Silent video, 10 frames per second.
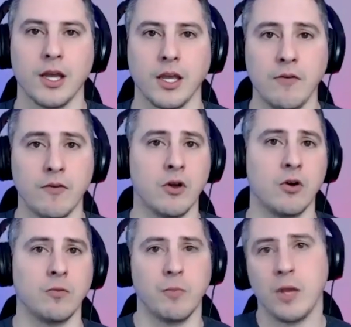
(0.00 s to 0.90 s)
even though
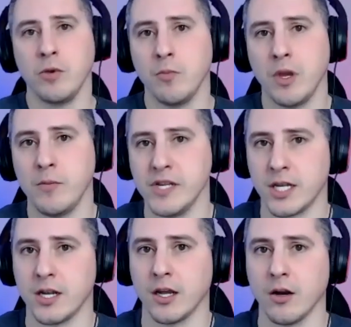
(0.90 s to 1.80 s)
maybe you may be
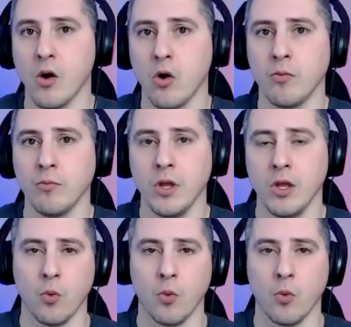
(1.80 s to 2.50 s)
sitting at home